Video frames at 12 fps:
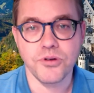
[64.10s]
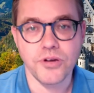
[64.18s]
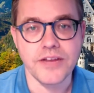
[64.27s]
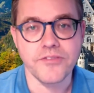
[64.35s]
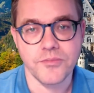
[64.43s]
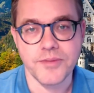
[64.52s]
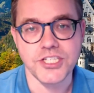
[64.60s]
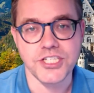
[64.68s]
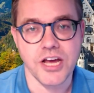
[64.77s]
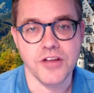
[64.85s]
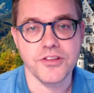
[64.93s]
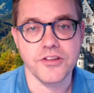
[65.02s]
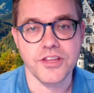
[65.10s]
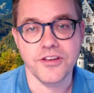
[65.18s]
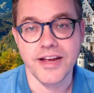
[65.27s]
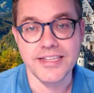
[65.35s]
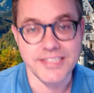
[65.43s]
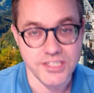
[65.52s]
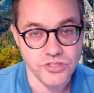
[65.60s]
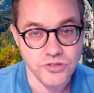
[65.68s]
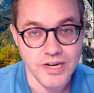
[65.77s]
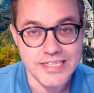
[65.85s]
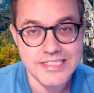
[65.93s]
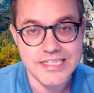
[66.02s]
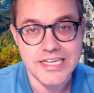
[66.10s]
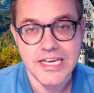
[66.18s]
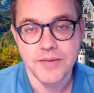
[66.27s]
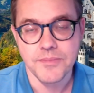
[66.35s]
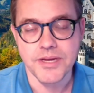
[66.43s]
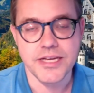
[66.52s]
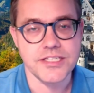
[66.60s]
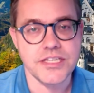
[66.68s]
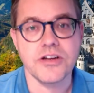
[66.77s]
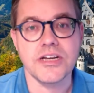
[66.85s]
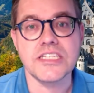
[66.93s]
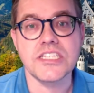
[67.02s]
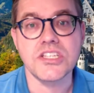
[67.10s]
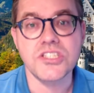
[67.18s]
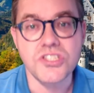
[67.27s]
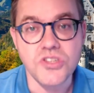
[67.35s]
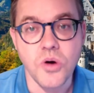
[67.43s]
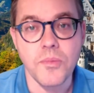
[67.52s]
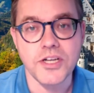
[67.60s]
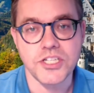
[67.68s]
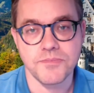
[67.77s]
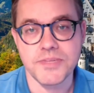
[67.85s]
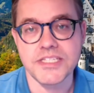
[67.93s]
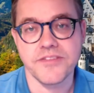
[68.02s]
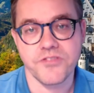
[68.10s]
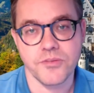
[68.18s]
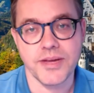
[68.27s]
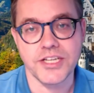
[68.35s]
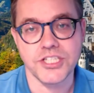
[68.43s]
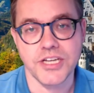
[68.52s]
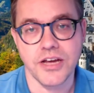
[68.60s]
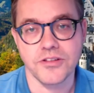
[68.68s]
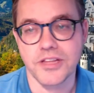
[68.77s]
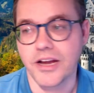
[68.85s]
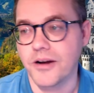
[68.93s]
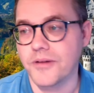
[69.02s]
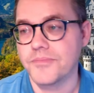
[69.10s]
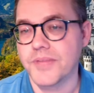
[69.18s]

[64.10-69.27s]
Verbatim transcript: put information out there that you guys can trust, because there is so much misinformation out there.